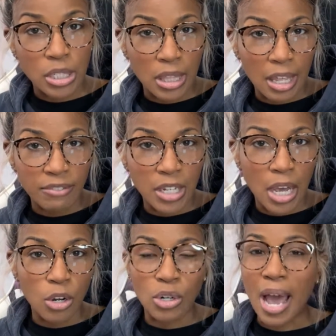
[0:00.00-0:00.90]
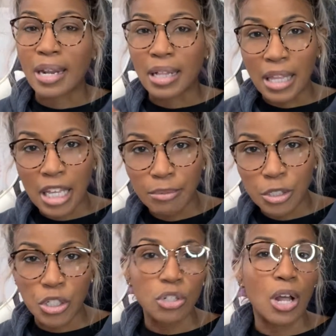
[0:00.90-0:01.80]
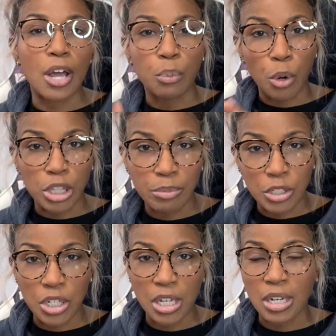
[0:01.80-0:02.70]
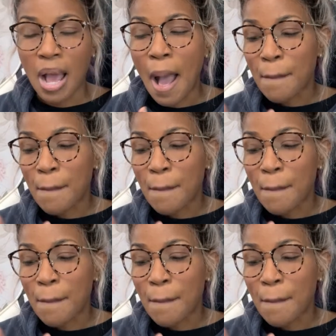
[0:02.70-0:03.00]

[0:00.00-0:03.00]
that they've done on how to clean the machine, on how to work the machine.